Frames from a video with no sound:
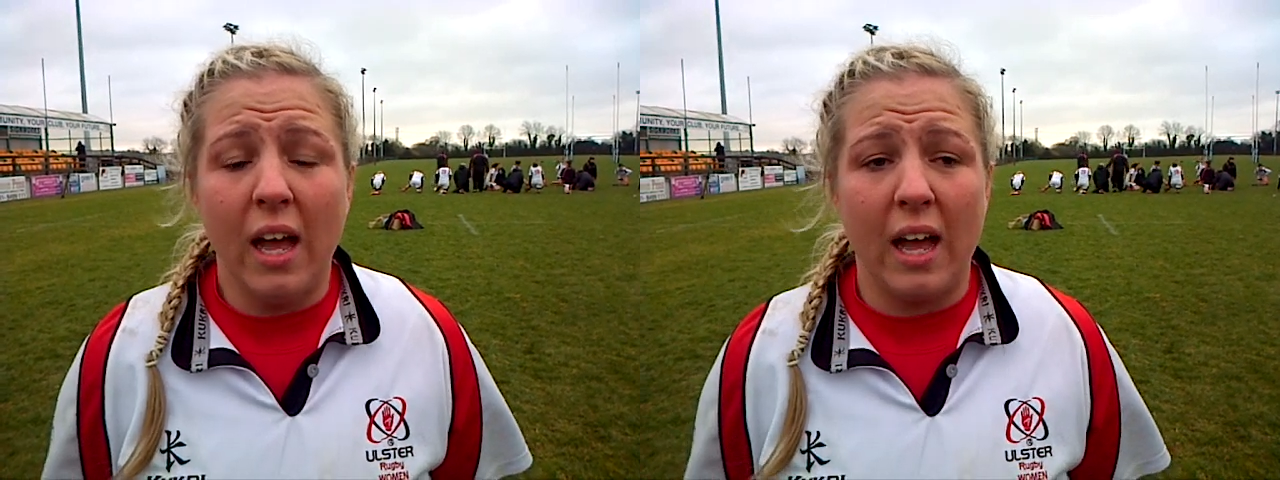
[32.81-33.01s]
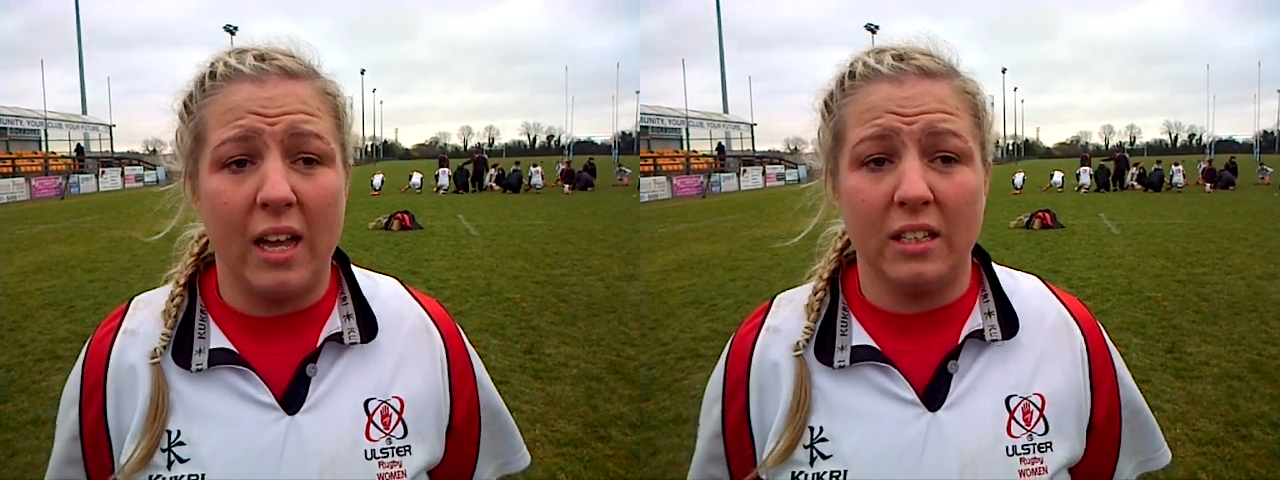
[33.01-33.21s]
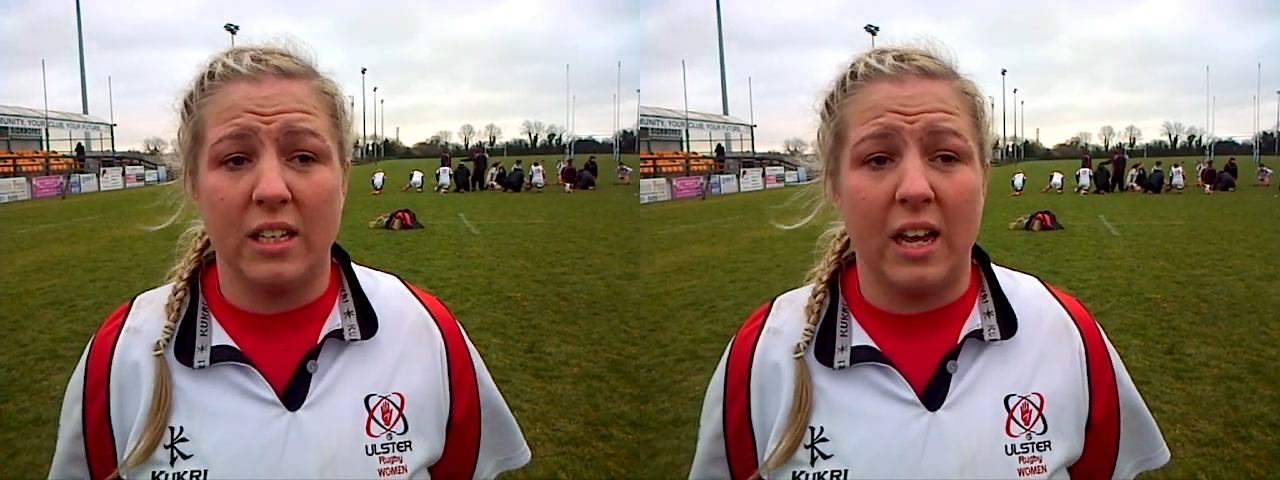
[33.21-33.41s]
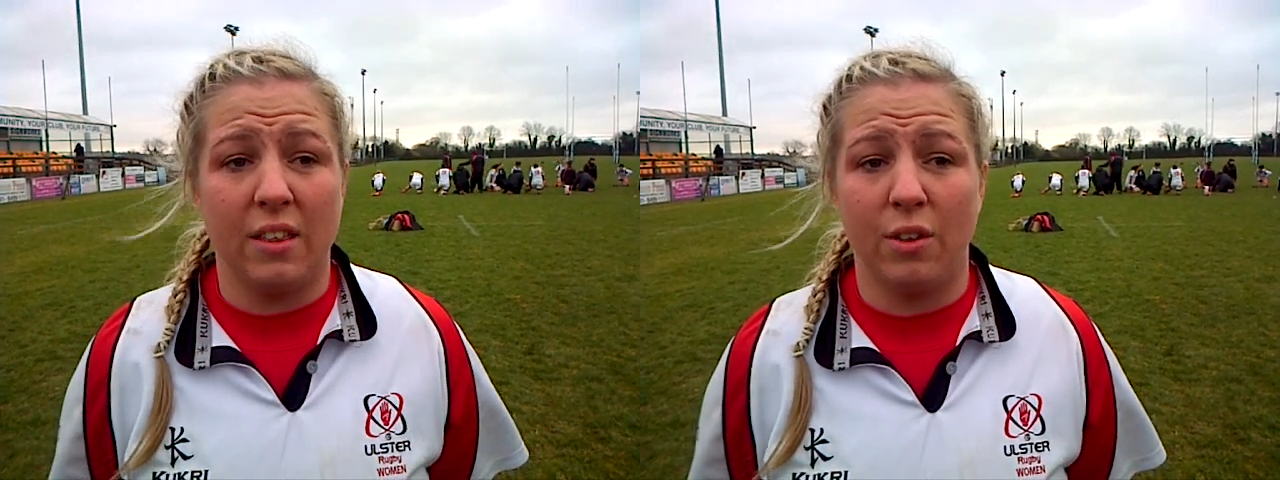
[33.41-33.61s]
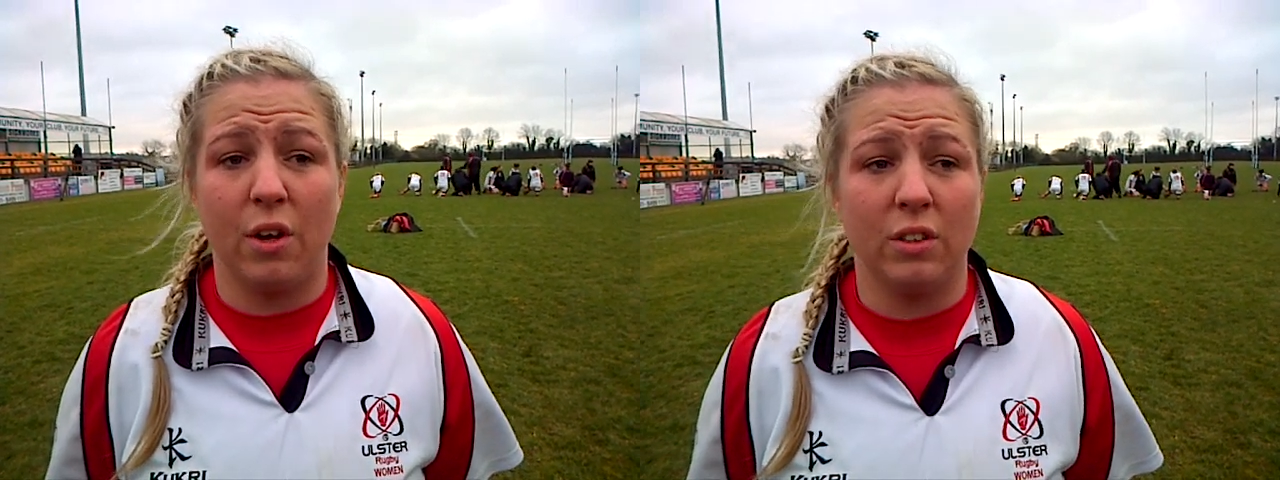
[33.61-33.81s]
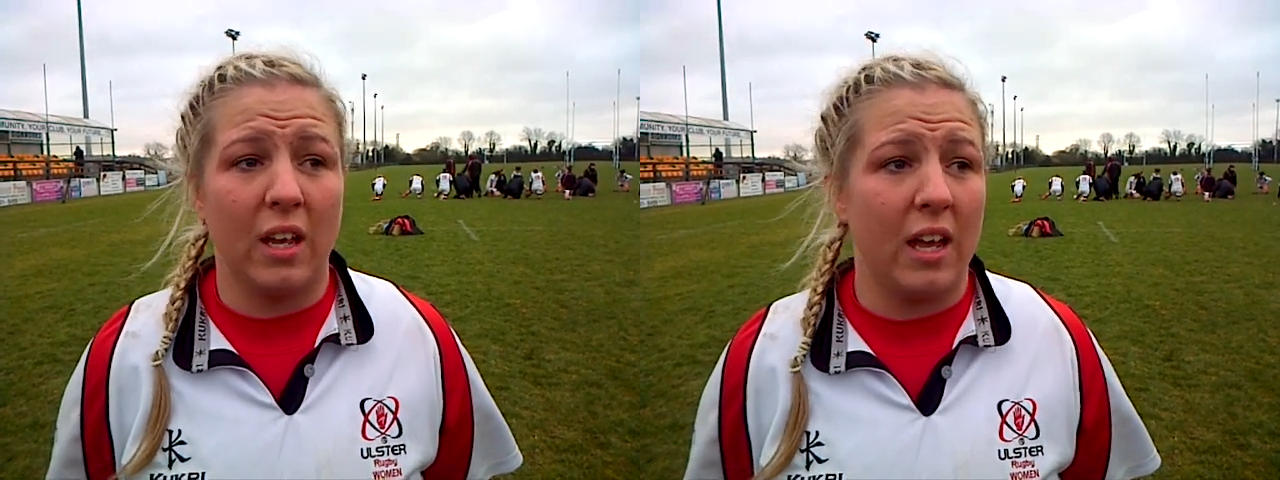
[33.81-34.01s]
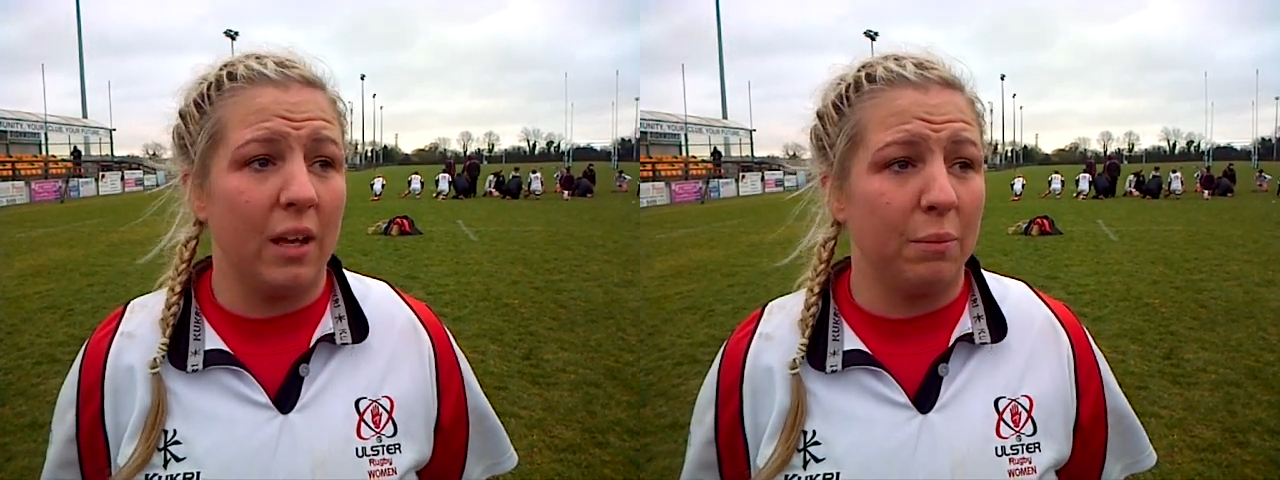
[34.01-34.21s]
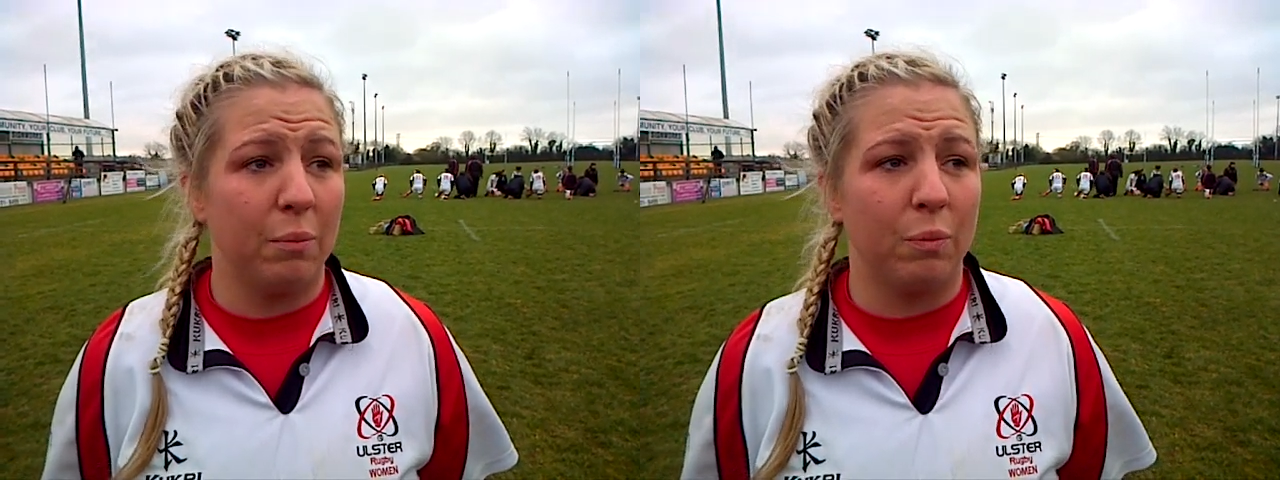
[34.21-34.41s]
and I thought
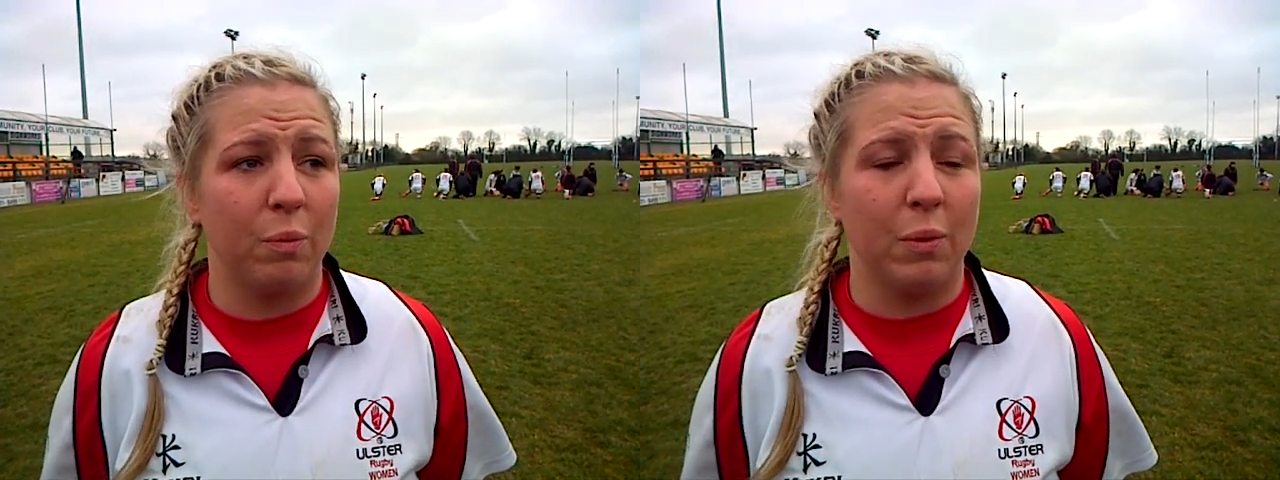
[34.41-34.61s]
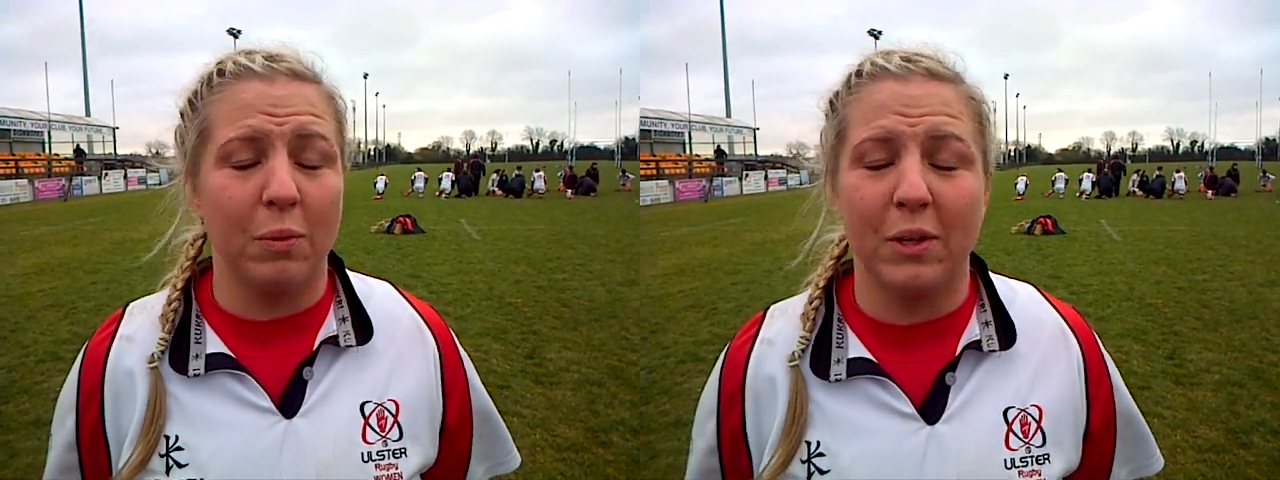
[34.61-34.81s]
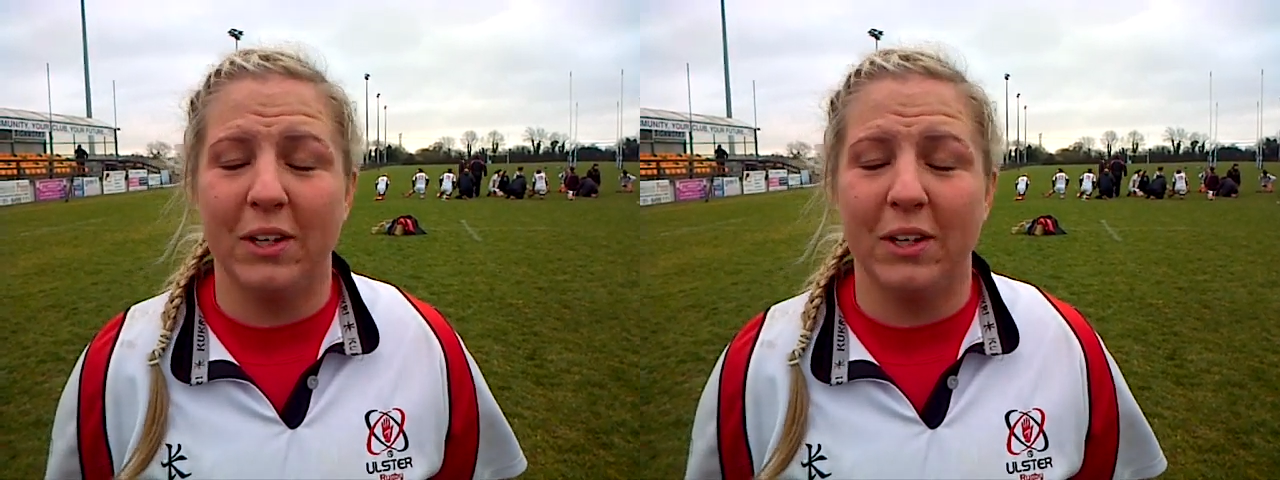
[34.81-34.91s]
um, we were